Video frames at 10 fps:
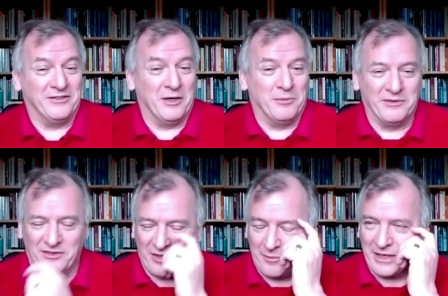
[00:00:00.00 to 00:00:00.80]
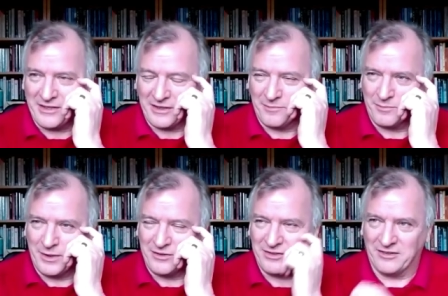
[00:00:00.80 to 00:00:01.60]
example of a cybernetic
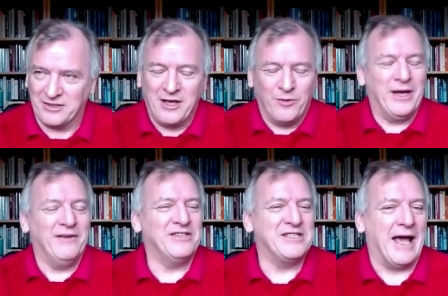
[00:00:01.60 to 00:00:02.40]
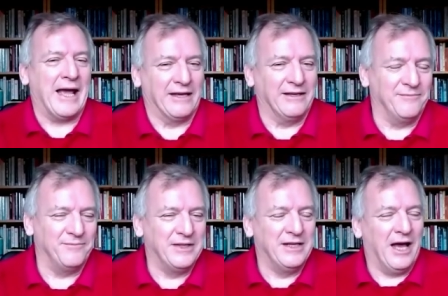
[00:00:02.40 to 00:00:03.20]
process. We have a tank
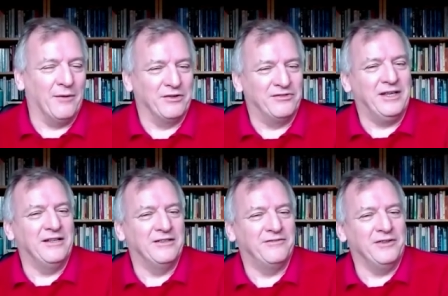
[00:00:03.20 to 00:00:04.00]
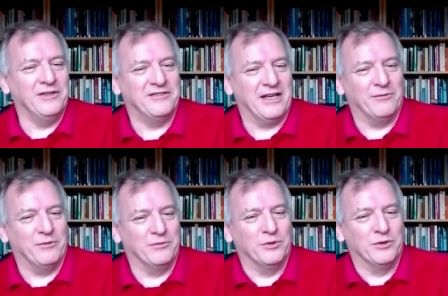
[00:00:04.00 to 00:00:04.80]
and we're seeking to fill the tank
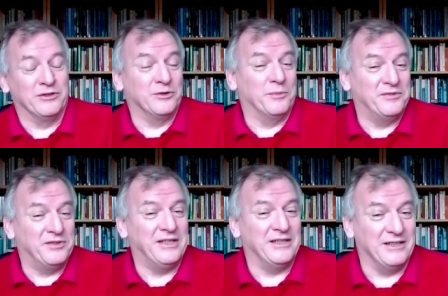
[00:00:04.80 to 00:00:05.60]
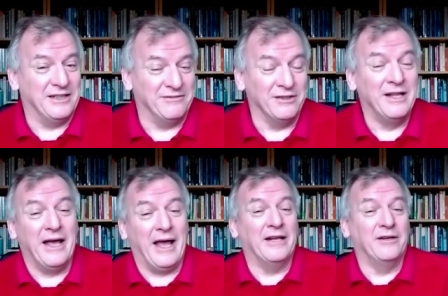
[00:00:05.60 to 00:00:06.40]
with water to a particular level
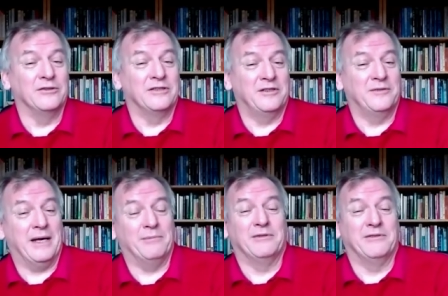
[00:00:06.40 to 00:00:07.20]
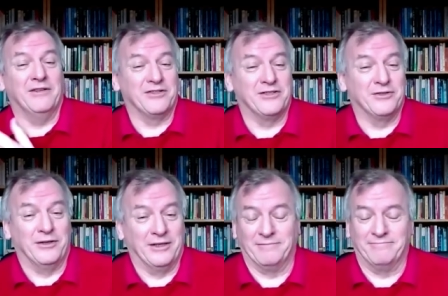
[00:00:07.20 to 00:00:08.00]
in order to be able to flush a
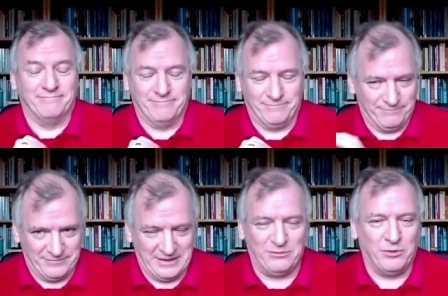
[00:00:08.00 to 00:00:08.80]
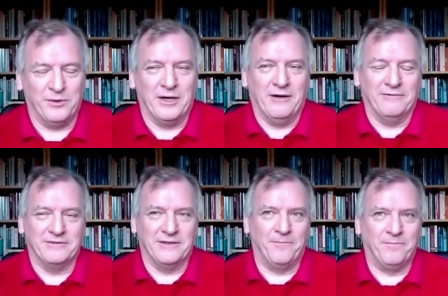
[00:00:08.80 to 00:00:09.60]
toilet. That's what we're
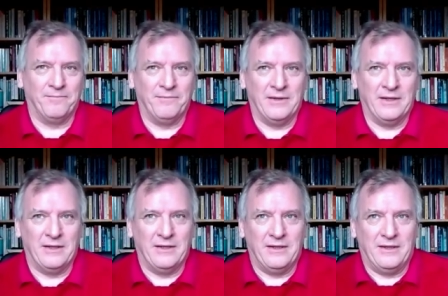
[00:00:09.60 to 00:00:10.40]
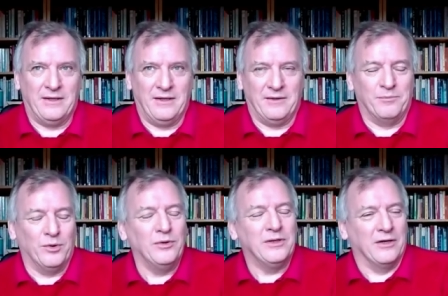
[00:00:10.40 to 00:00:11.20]
after.
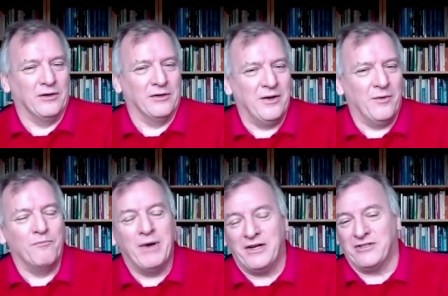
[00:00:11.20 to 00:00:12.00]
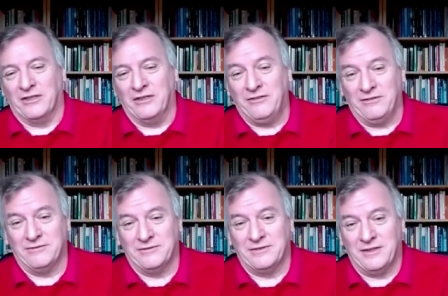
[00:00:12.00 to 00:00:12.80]
Ballcock measures
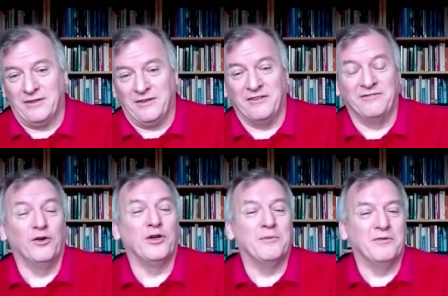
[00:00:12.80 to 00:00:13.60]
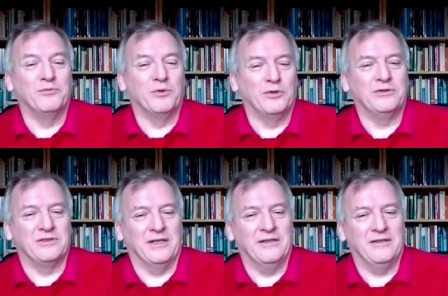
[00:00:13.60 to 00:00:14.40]
the volume of
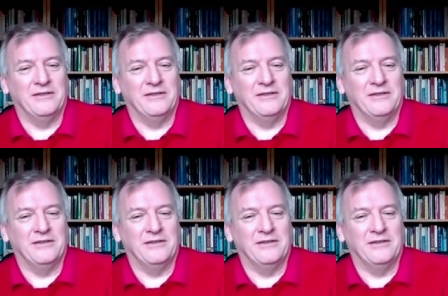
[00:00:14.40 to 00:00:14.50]
water